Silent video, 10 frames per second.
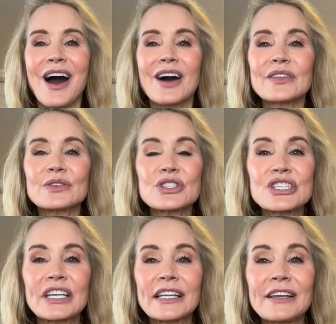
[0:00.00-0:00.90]
on those
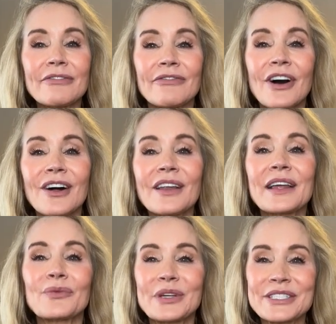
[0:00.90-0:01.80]
chilly fall
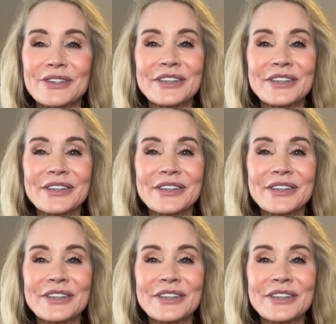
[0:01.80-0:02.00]
and winter